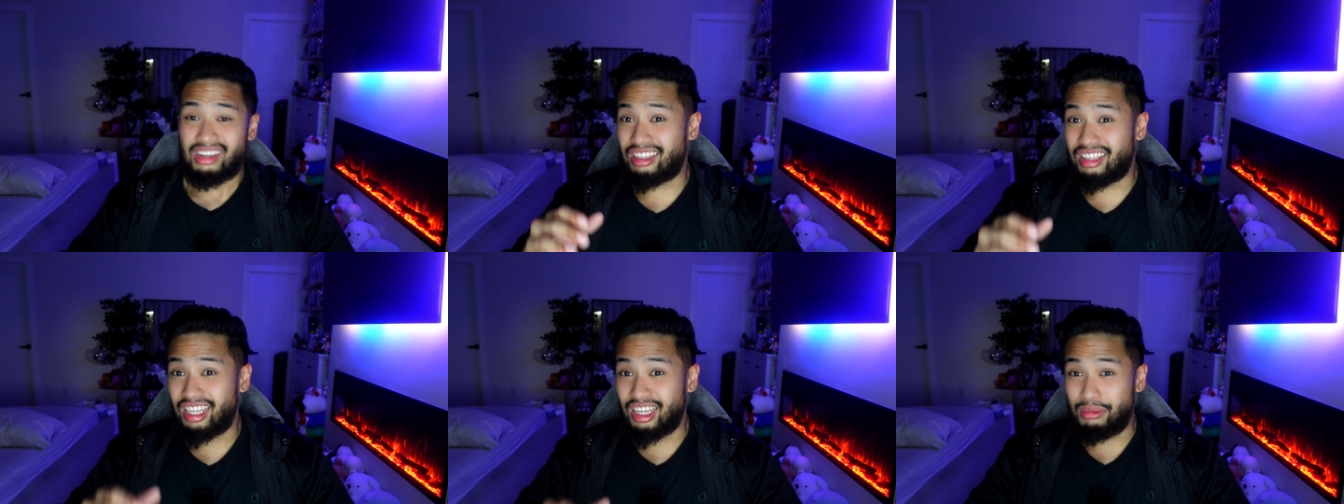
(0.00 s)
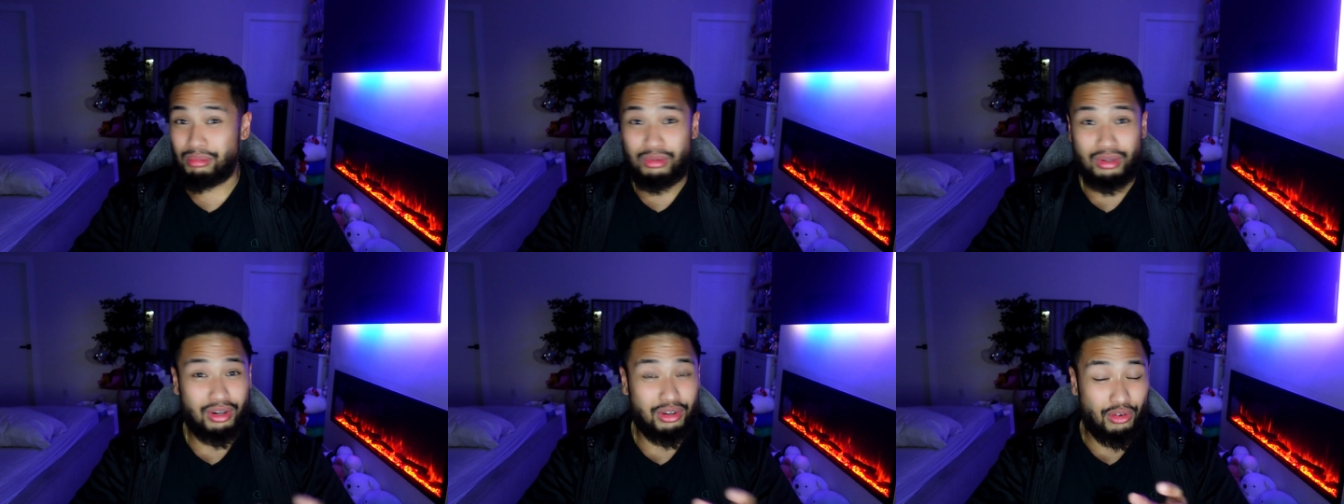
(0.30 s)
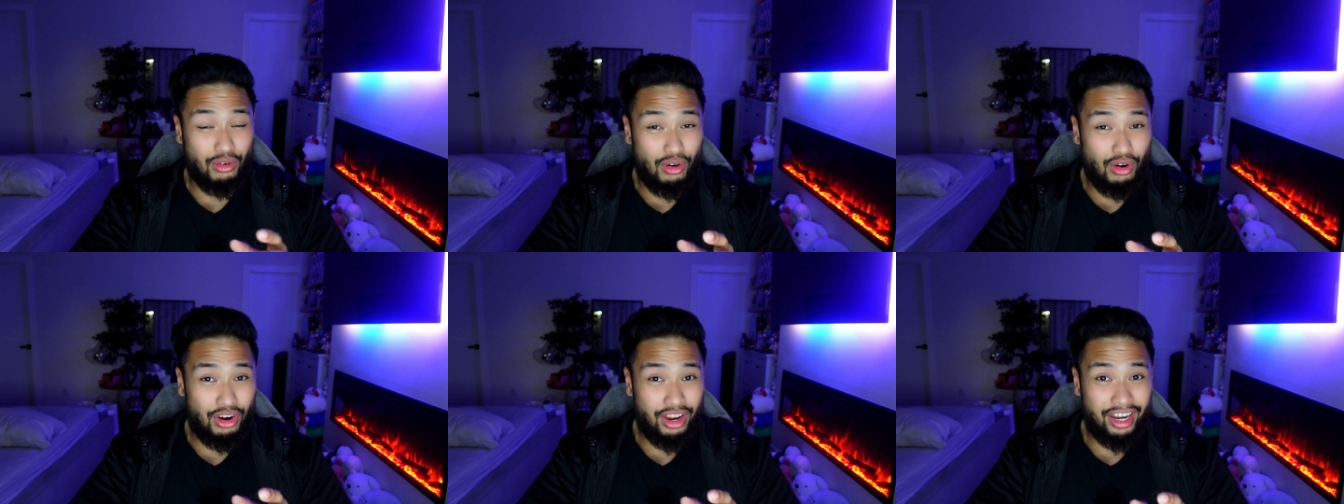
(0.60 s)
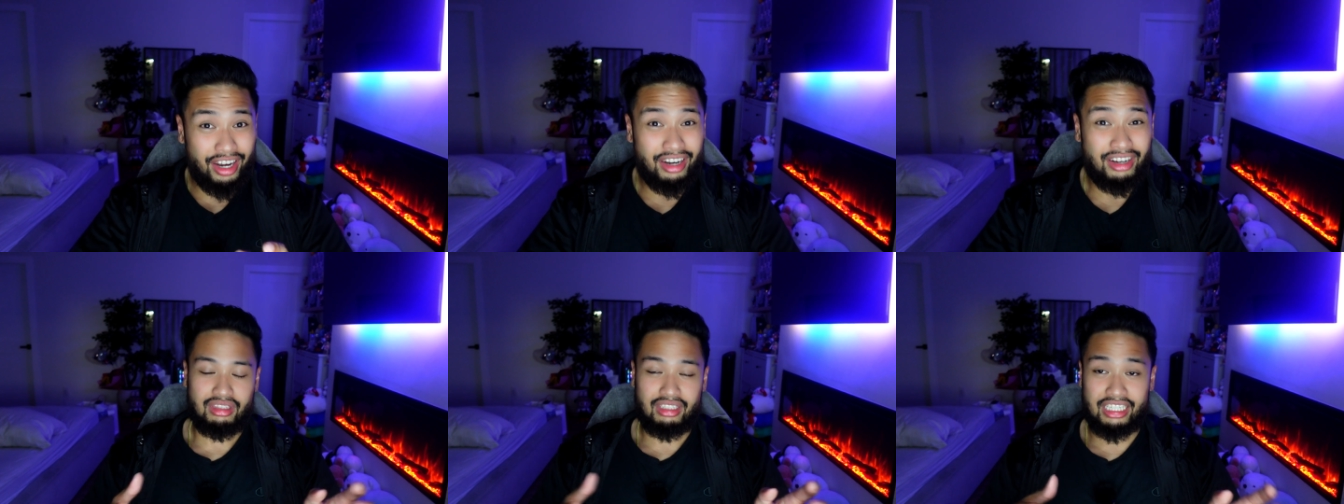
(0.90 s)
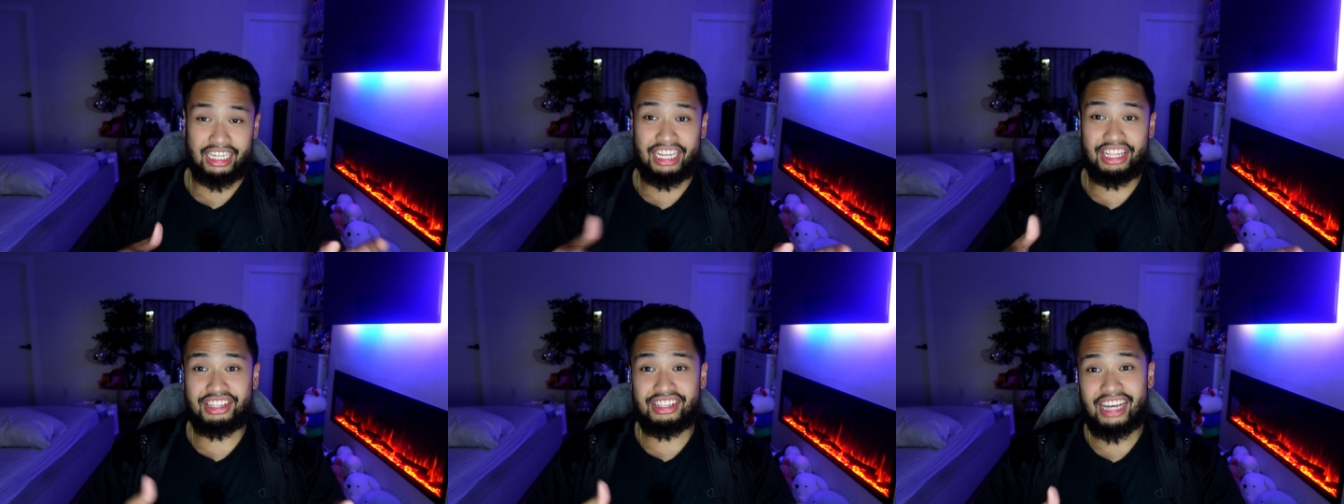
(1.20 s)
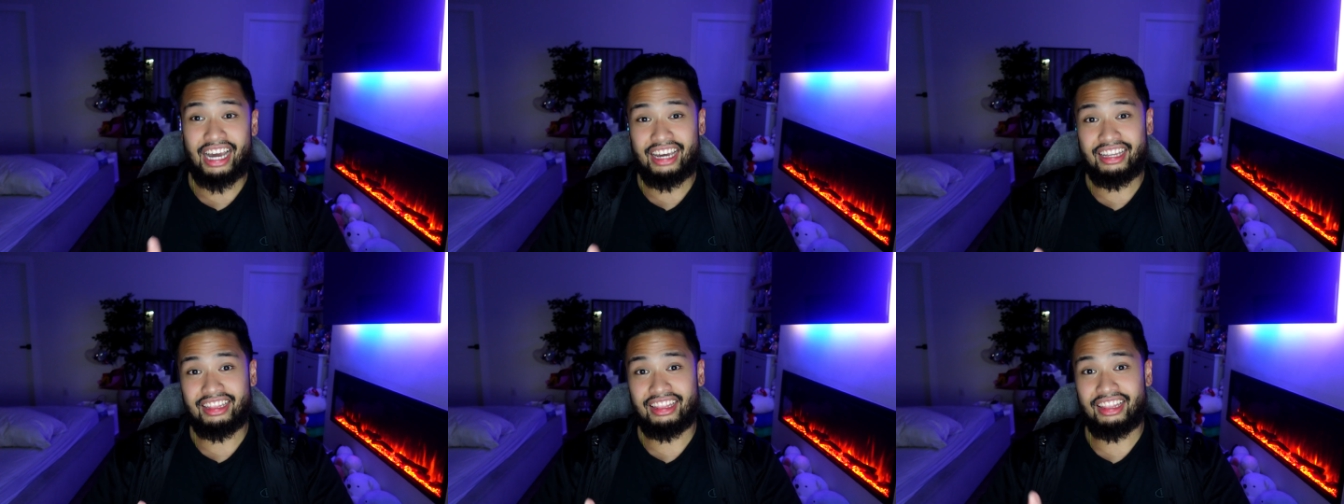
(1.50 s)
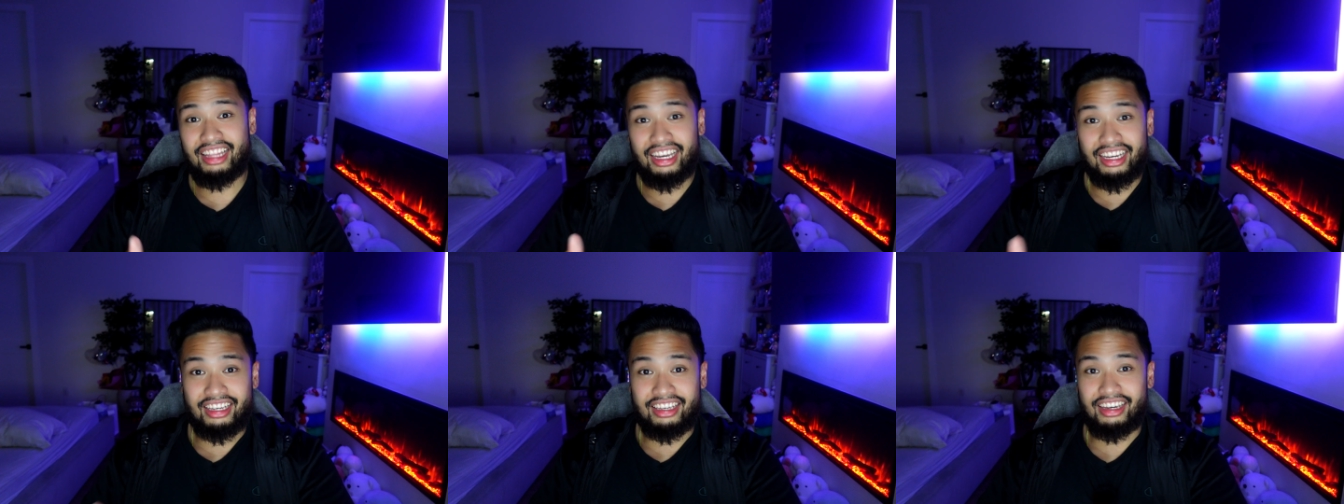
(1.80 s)
Teep to the groin, inside
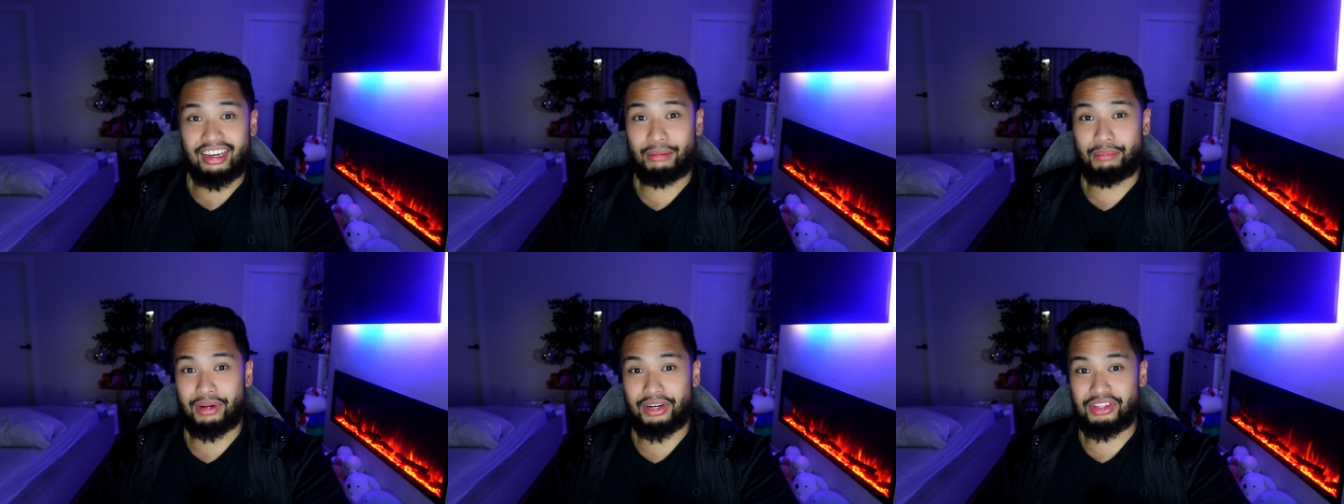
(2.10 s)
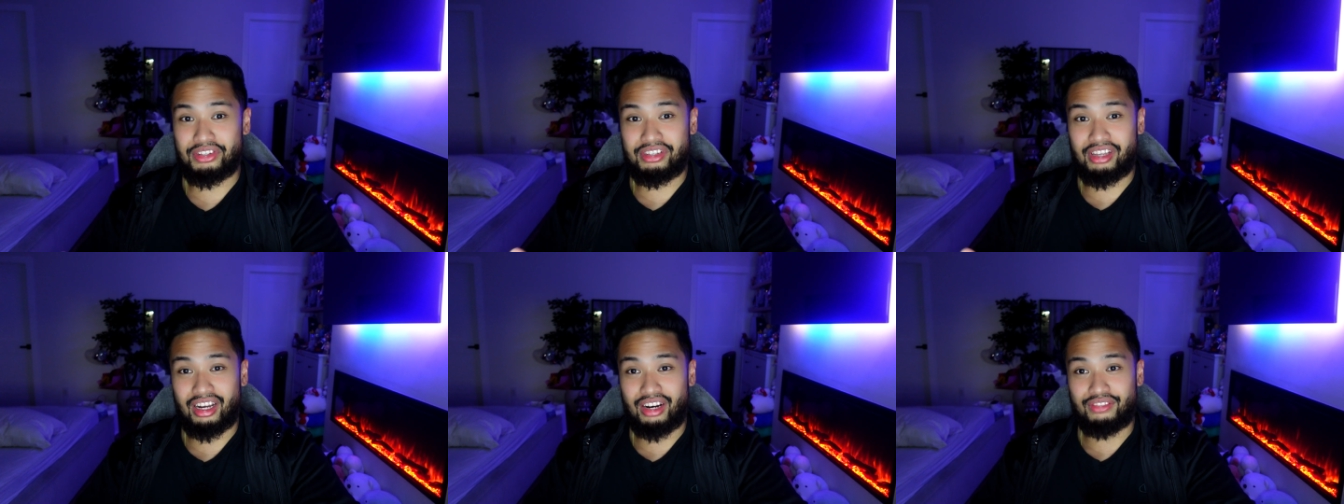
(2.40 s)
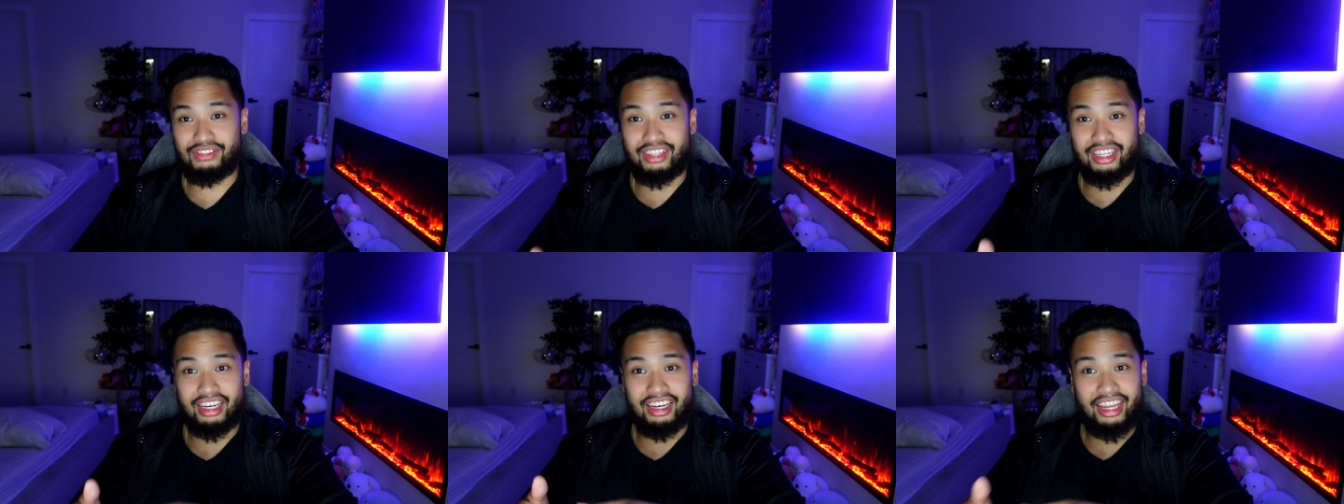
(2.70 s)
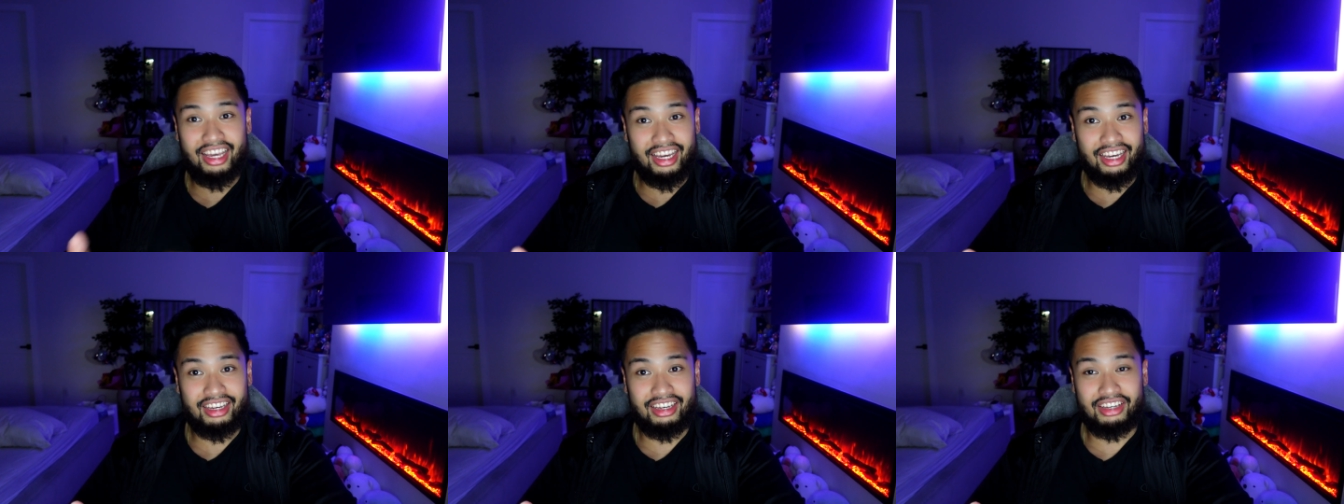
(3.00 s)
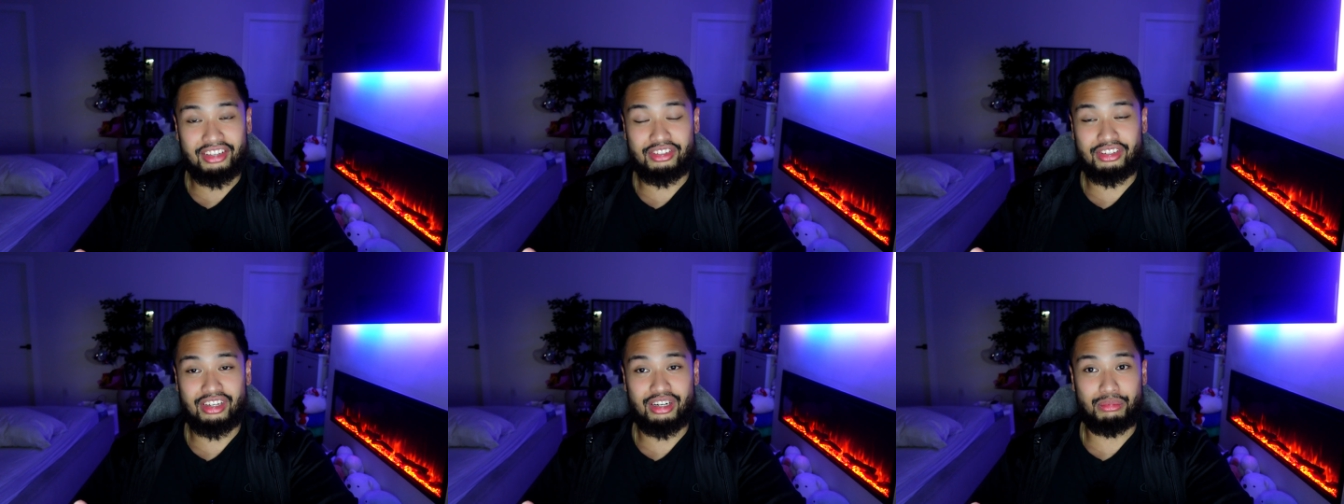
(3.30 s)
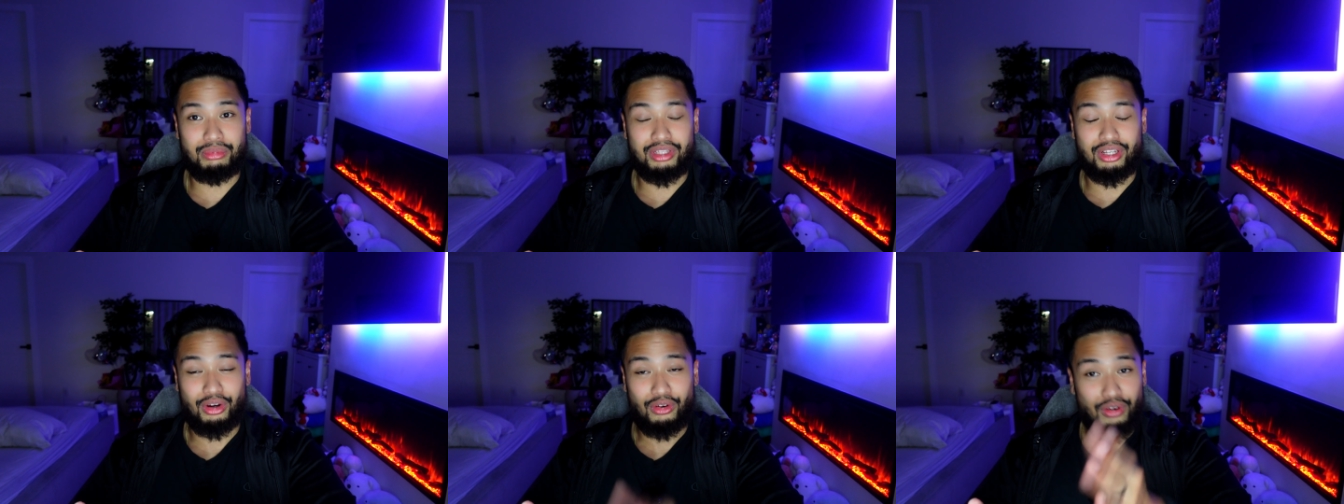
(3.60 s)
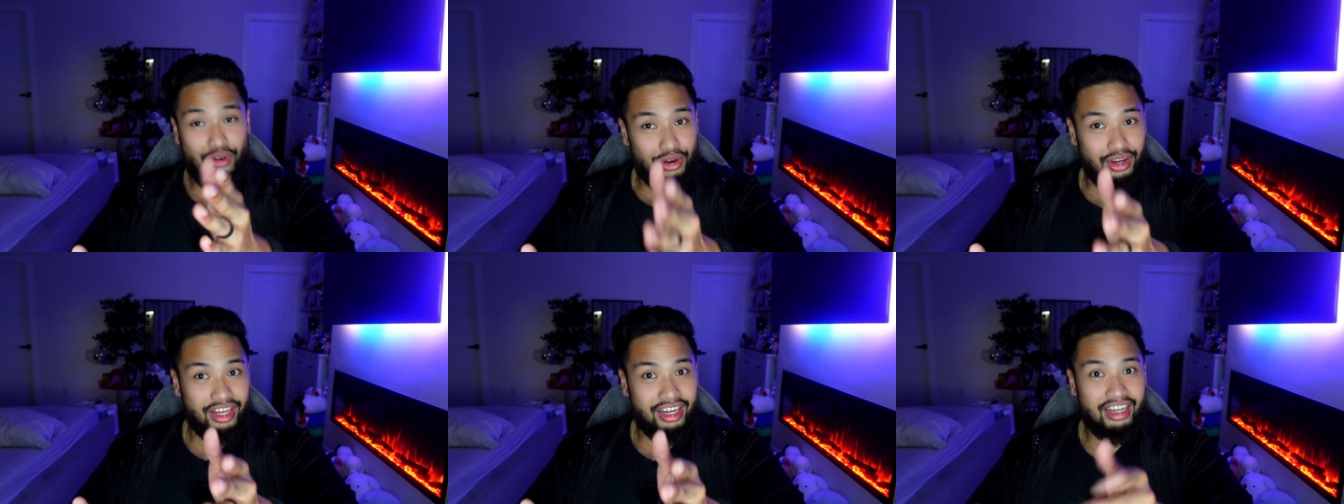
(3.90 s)
leg kick, but instead of the leg, it's gonna be the
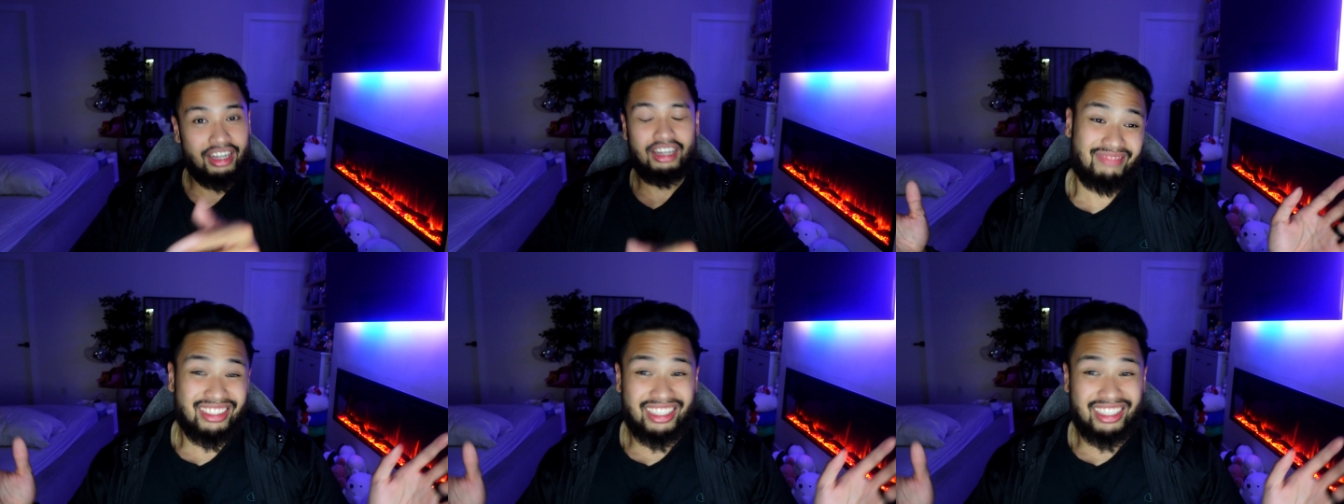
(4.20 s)
groin.